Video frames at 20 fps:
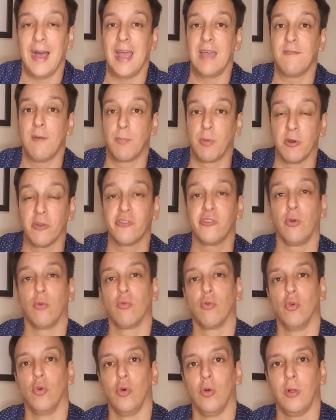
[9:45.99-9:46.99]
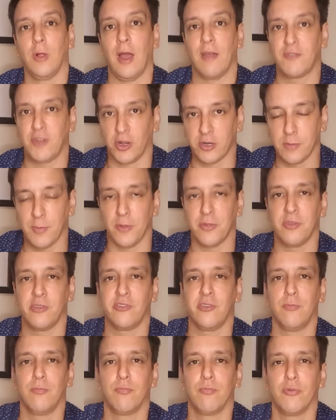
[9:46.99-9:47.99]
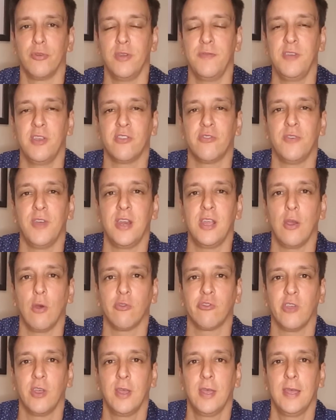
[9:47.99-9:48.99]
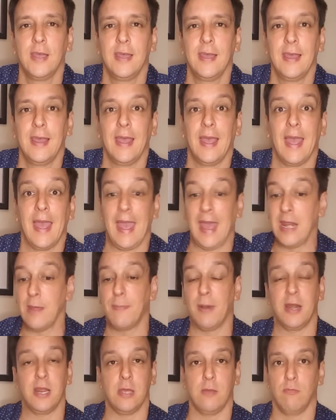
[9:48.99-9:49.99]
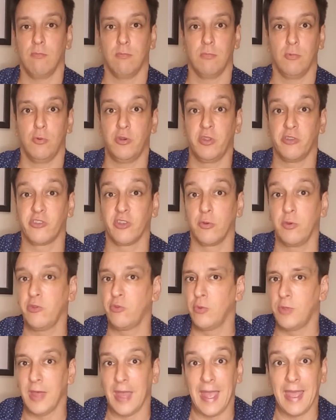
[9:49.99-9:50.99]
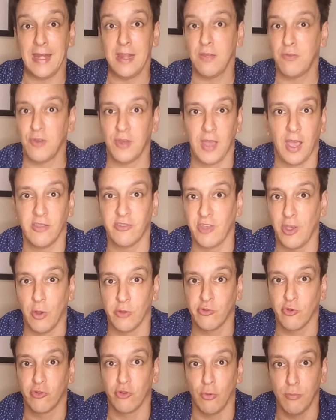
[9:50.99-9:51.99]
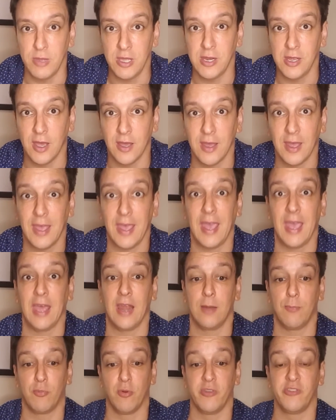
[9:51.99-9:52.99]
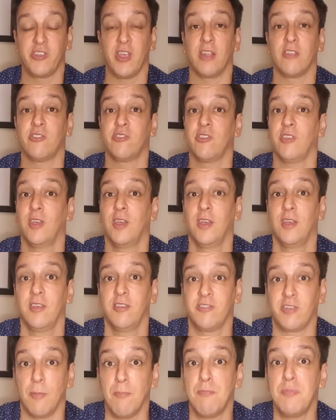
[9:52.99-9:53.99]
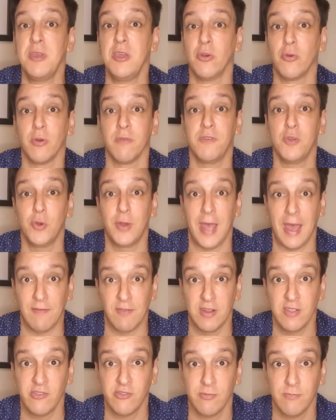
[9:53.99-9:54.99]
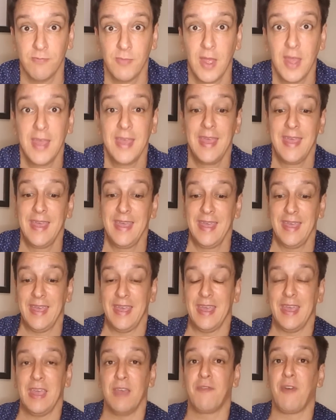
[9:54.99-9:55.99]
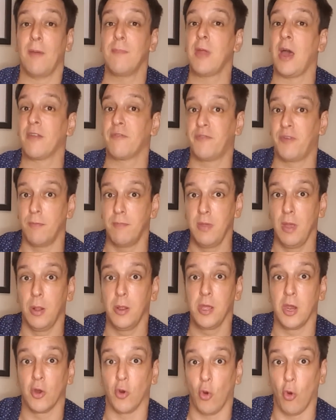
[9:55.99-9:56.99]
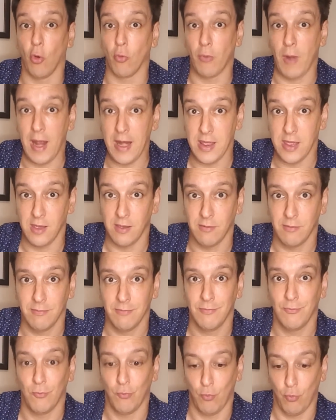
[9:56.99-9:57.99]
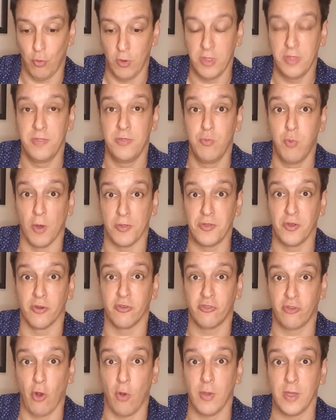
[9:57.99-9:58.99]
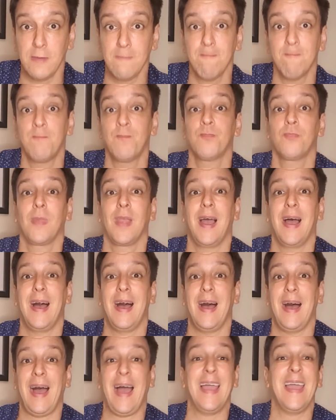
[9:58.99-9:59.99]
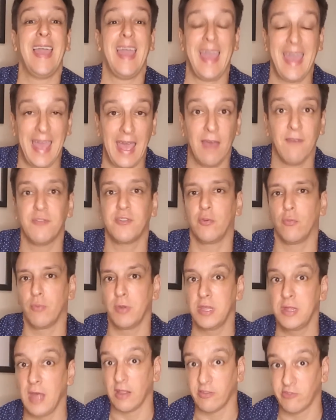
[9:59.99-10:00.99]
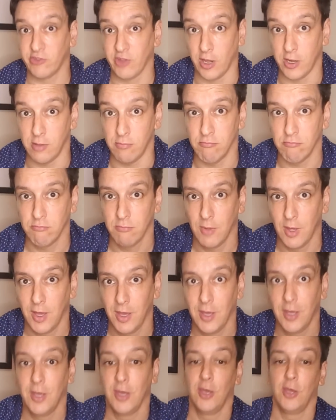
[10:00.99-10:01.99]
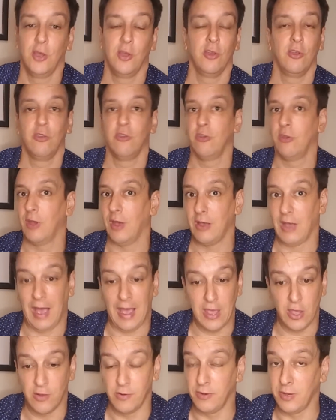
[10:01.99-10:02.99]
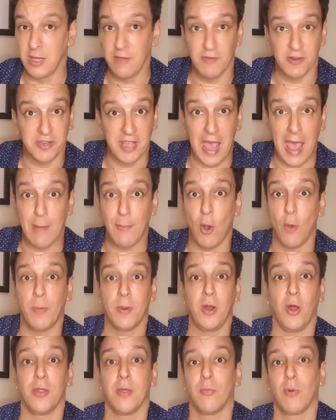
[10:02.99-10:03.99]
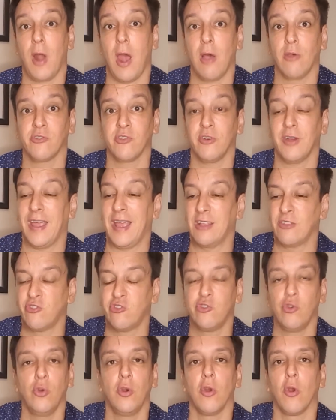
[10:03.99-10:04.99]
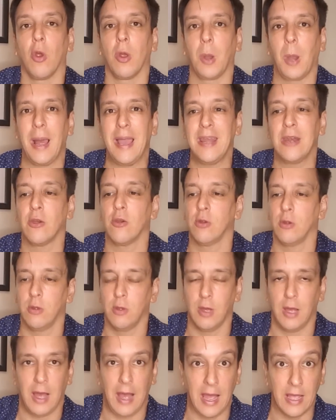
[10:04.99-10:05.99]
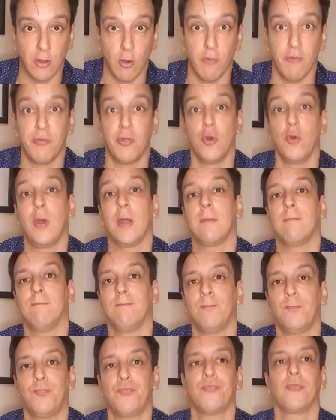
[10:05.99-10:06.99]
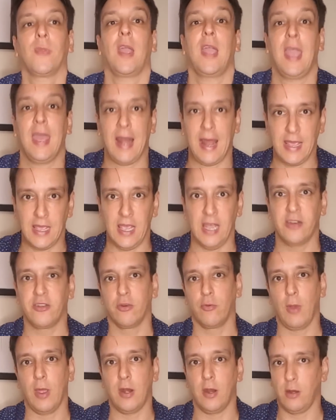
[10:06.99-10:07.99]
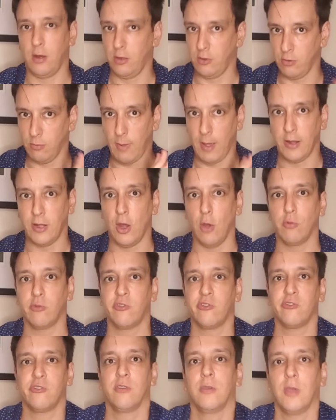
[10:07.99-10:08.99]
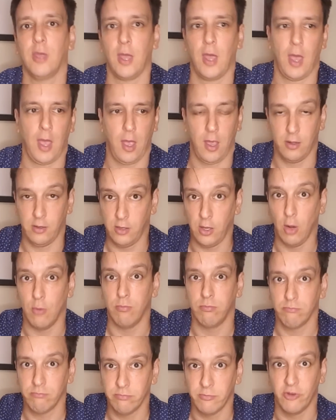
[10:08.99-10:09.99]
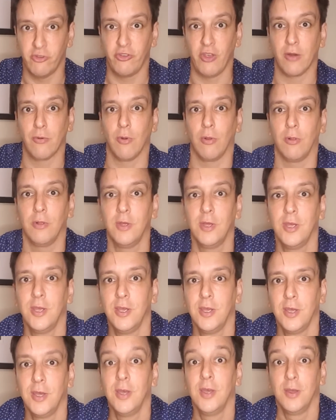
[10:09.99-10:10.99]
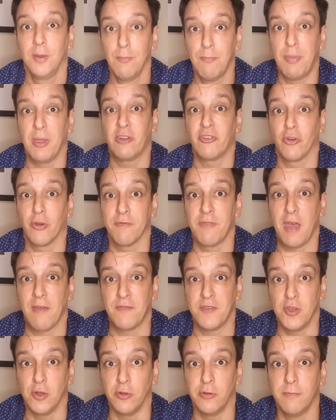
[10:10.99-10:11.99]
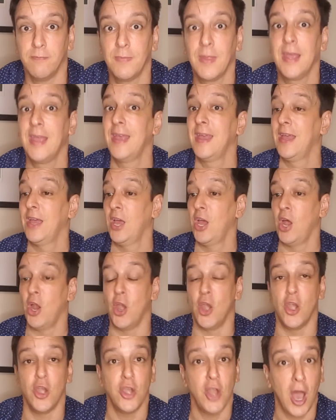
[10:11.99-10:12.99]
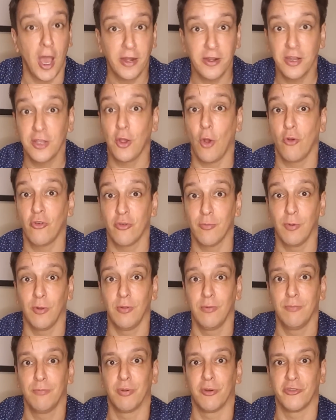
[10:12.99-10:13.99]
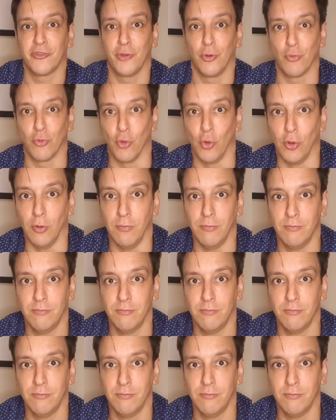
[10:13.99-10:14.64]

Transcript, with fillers: I have a personal rule. I've talked about this in previous videos. Anybody who disagrees with anything I say on social media and presents some peer reviewed evidence, if I'm not familiar already with what they're showing, I have to read study. I leave a tab open on the browser, and sooner or later, I go through it and I integrate it into my notes and, you know, the general picture of that field. Non negotiable personal rule.